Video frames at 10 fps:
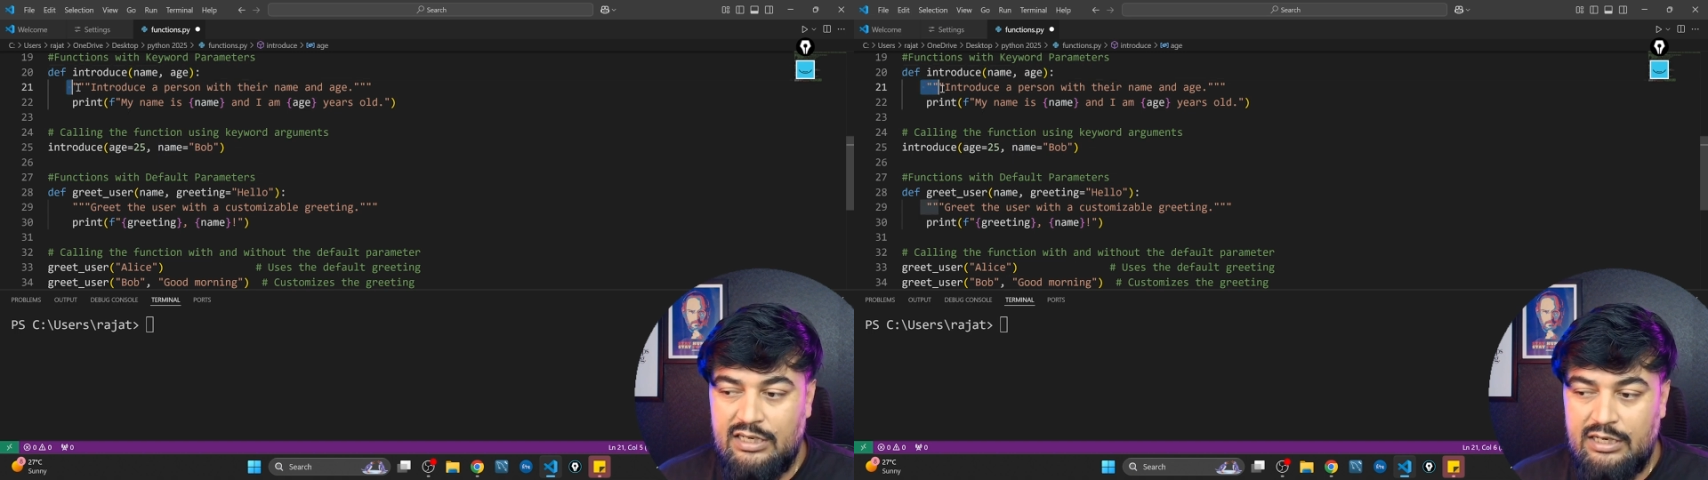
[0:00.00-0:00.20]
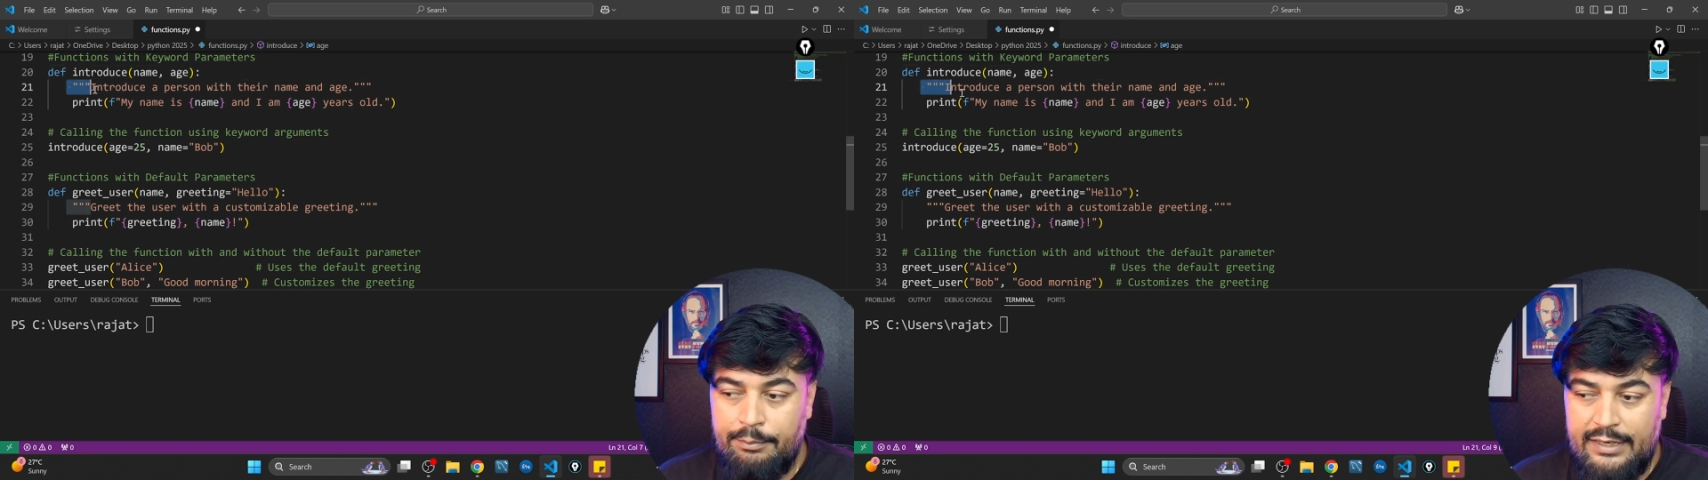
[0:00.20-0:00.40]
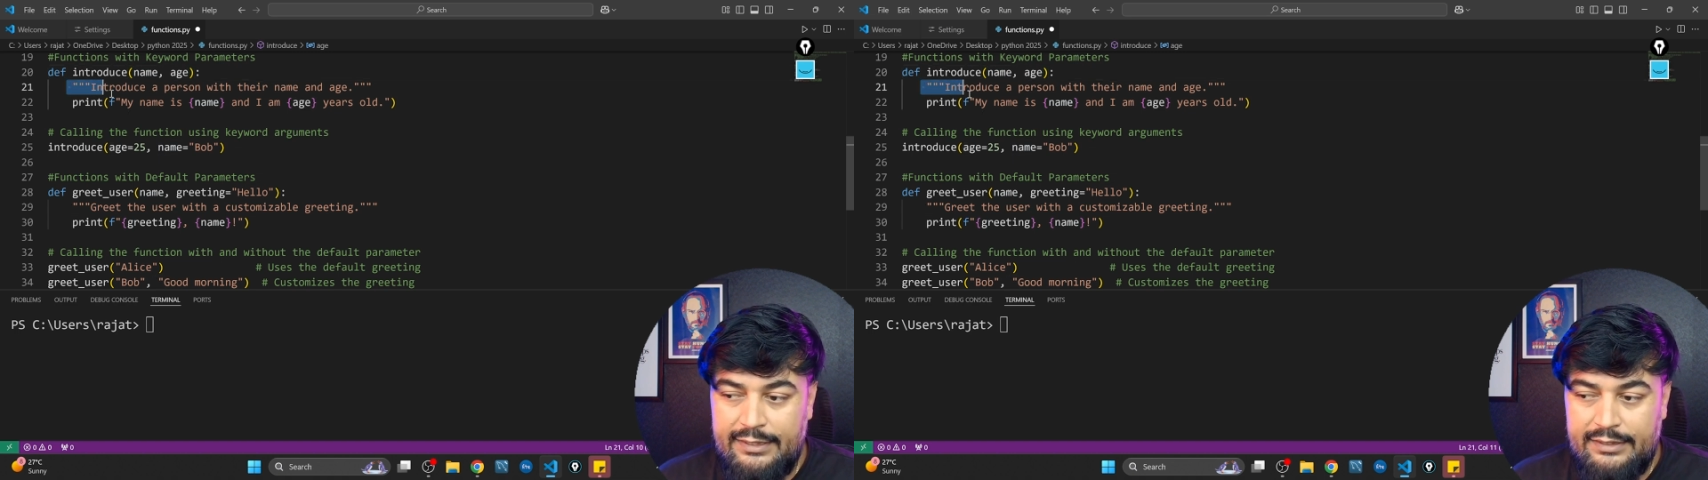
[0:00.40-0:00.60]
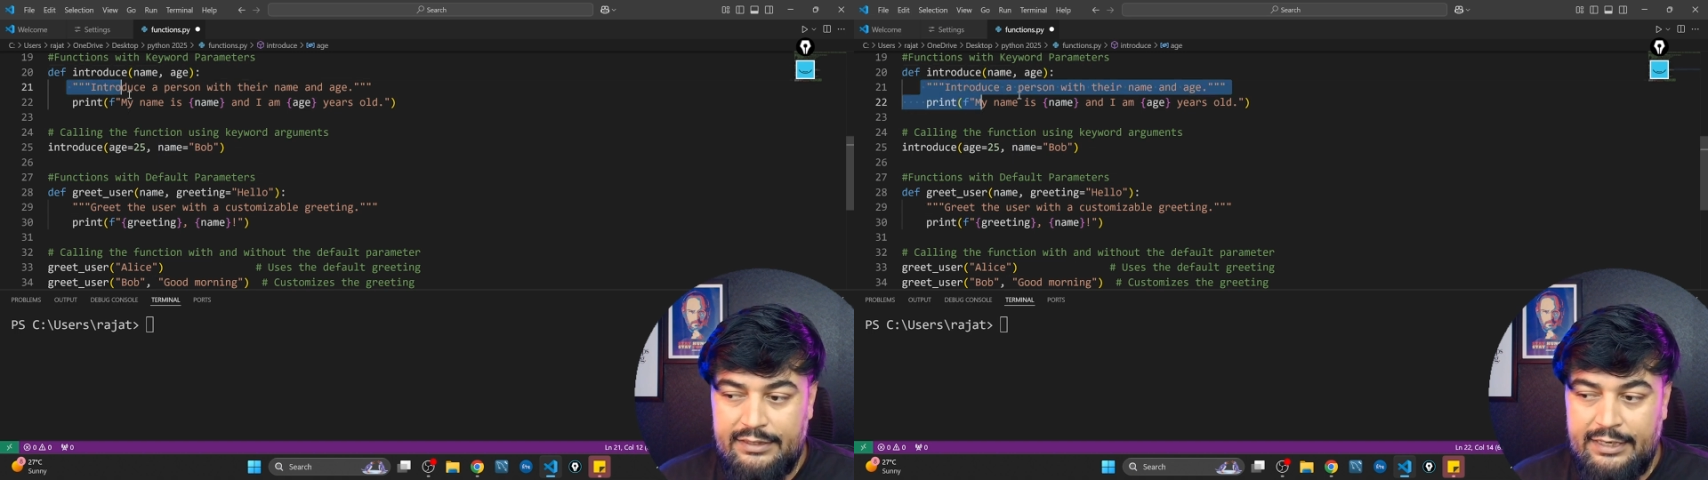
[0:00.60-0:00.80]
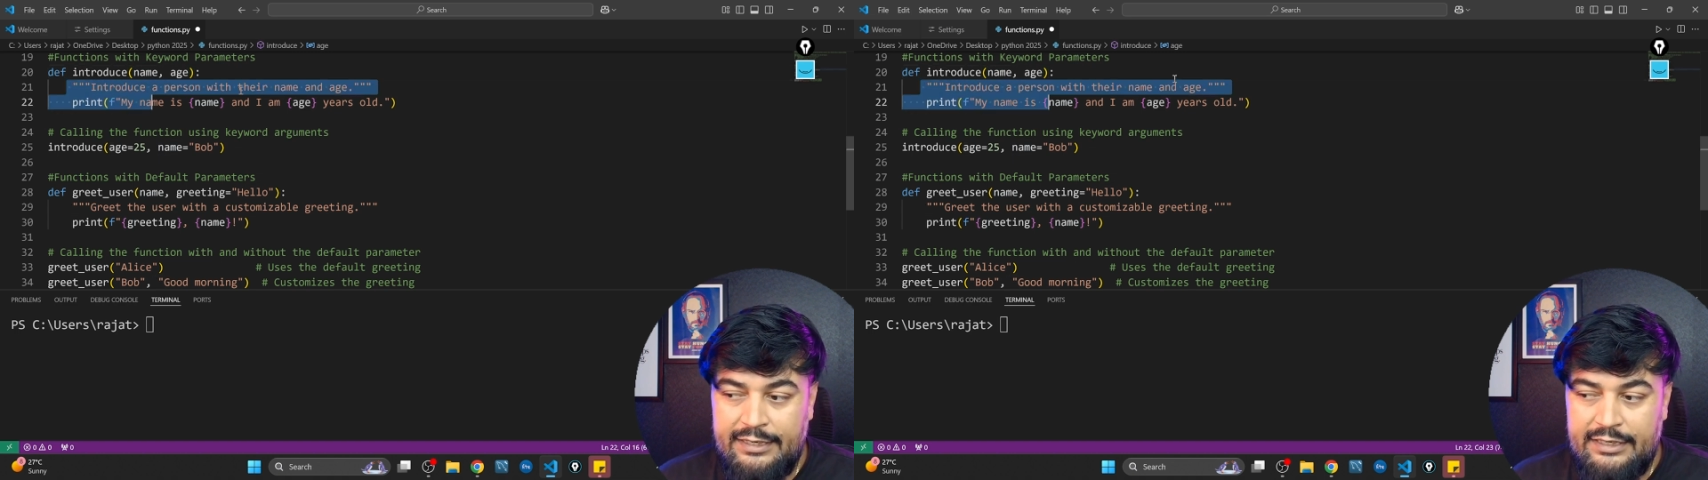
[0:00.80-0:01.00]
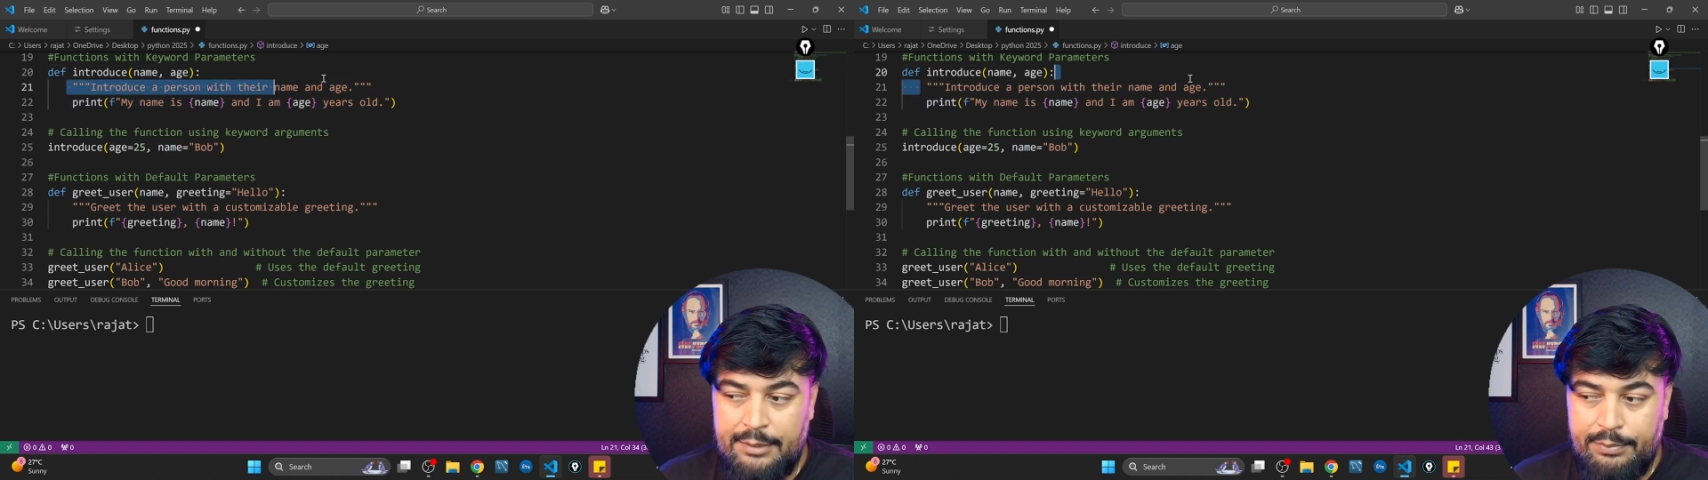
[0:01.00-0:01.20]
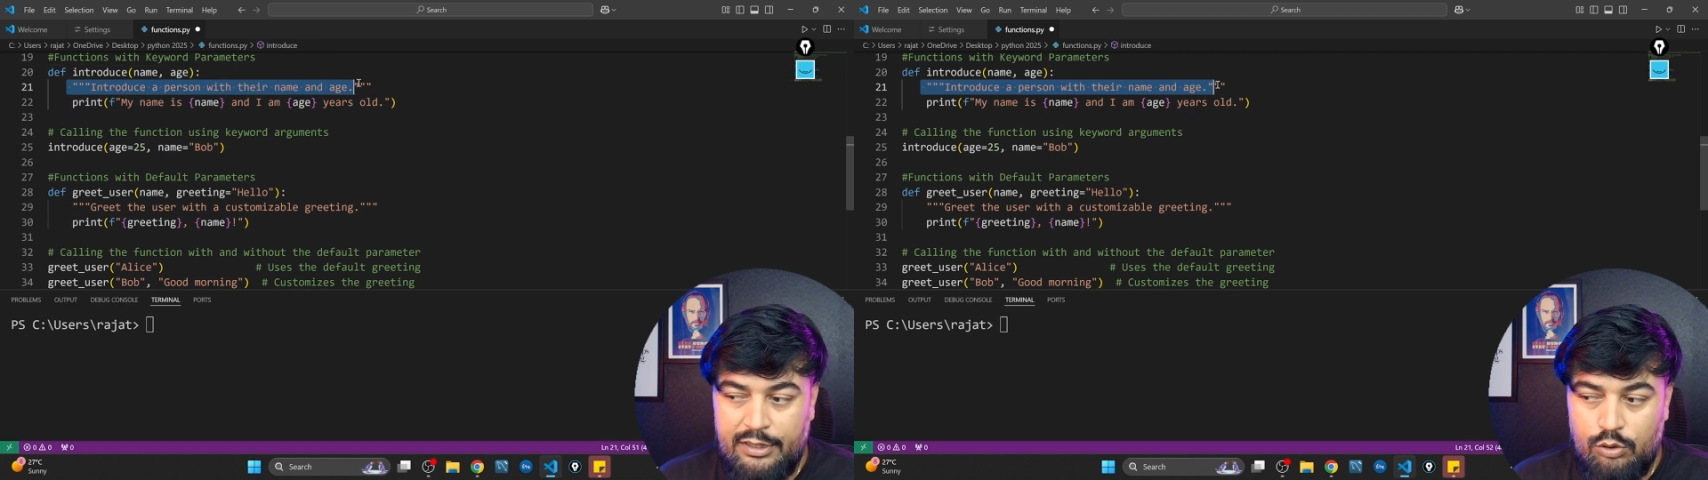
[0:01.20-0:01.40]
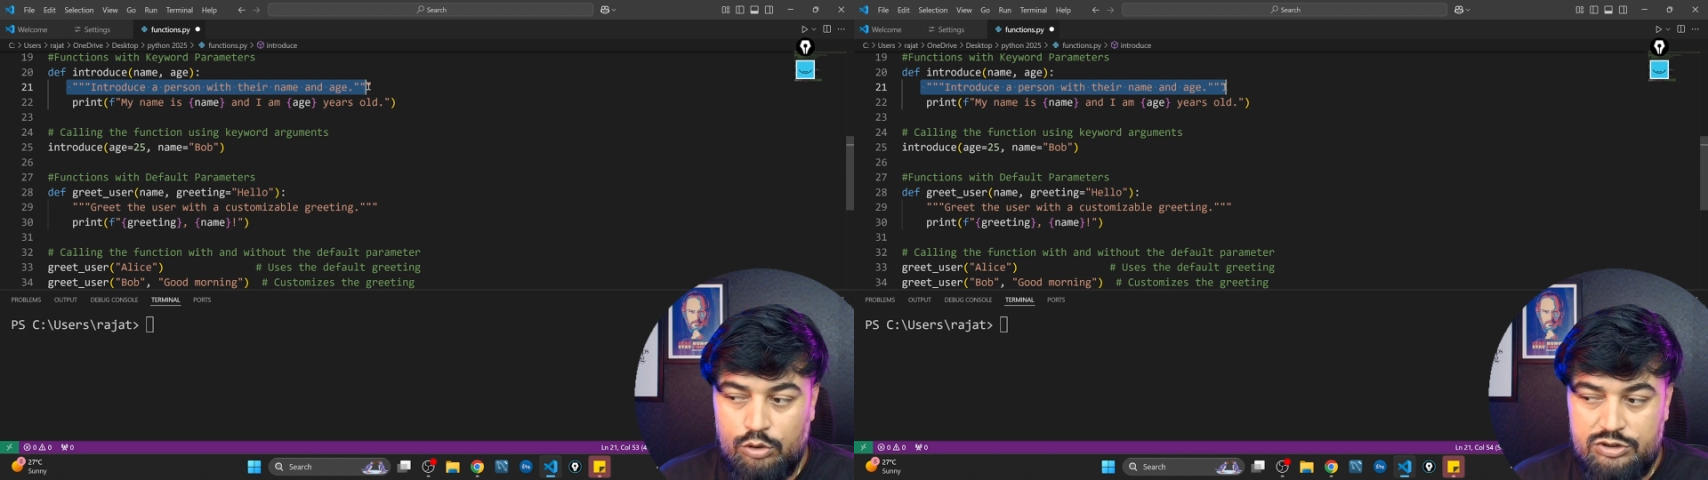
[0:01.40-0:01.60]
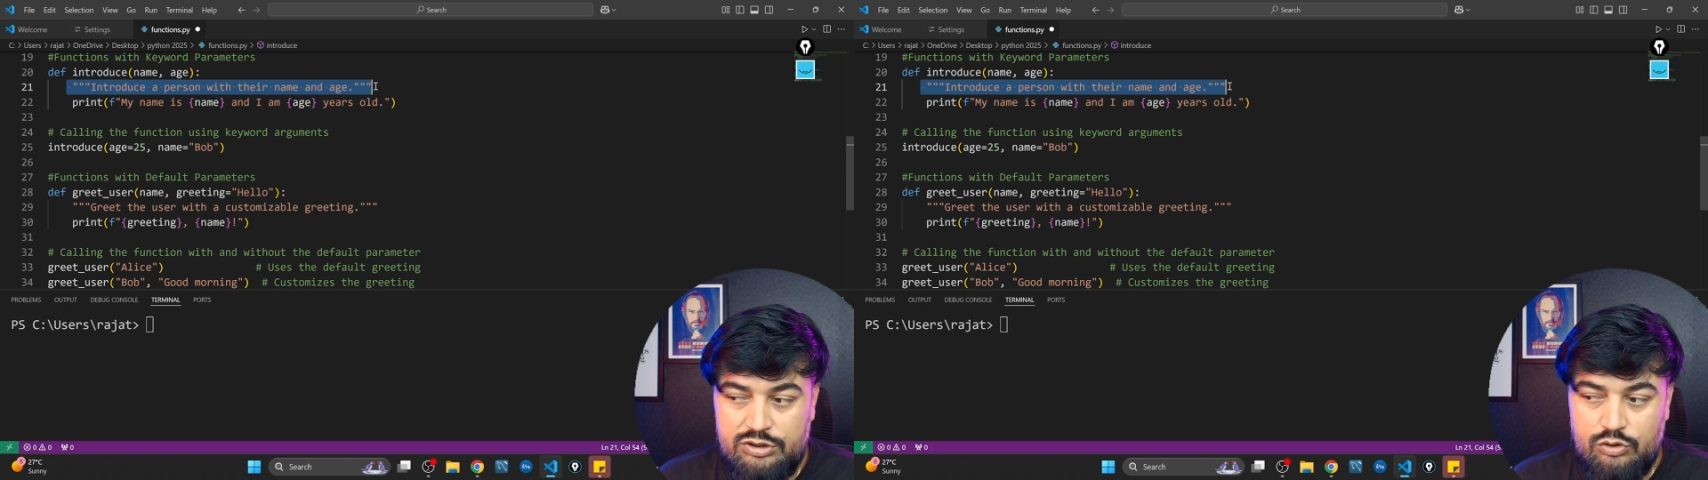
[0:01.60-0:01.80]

comment in triple quotes,